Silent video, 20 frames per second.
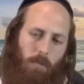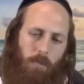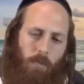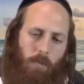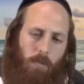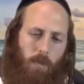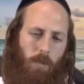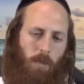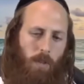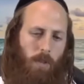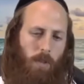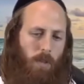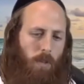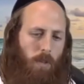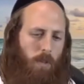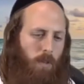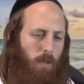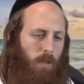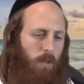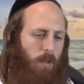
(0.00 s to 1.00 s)

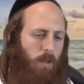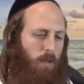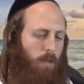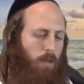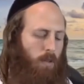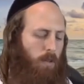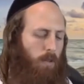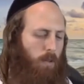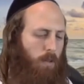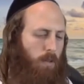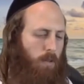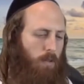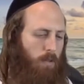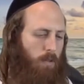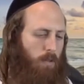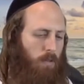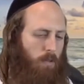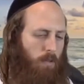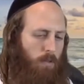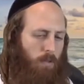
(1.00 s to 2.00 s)

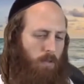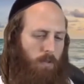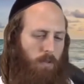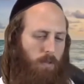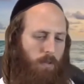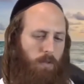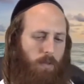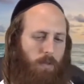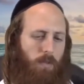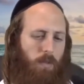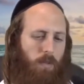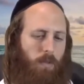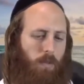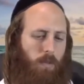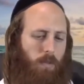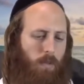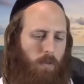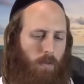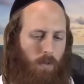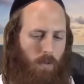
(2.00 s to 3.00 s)

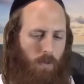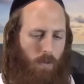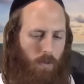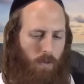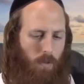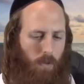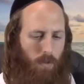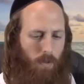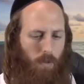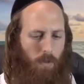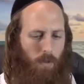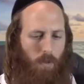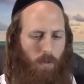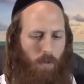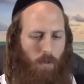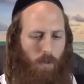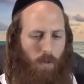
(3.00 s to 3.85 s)
No one is speaking in this clip.